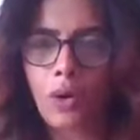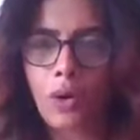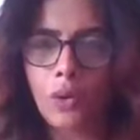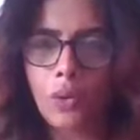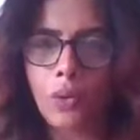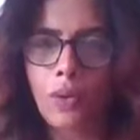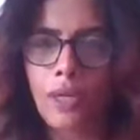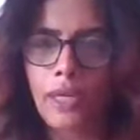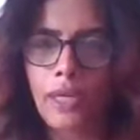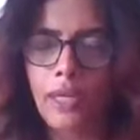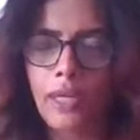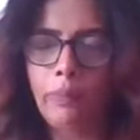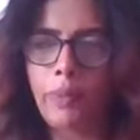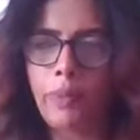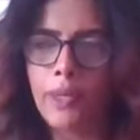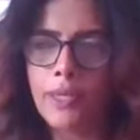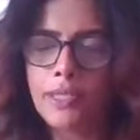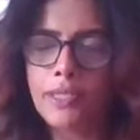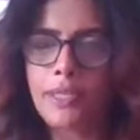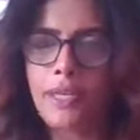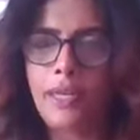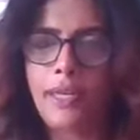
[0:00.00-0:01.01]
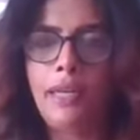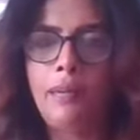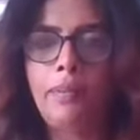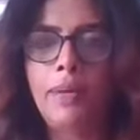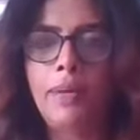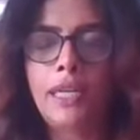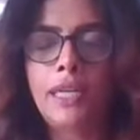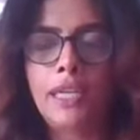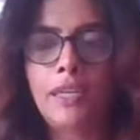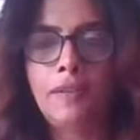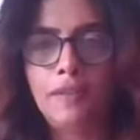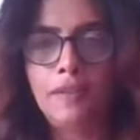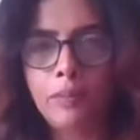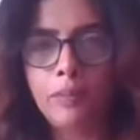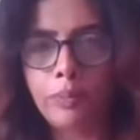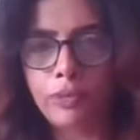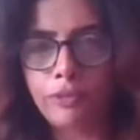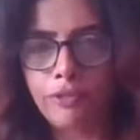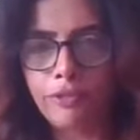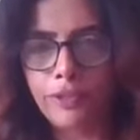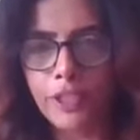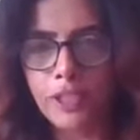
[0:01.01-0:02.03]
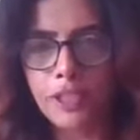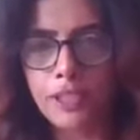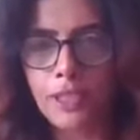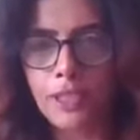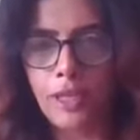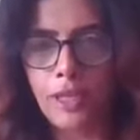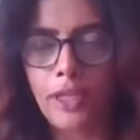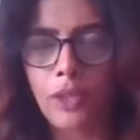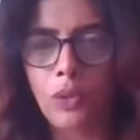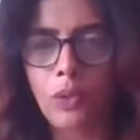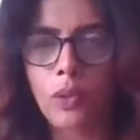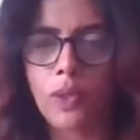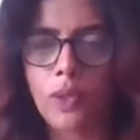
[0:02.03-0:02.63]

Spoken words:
Not only personally, but even professionally,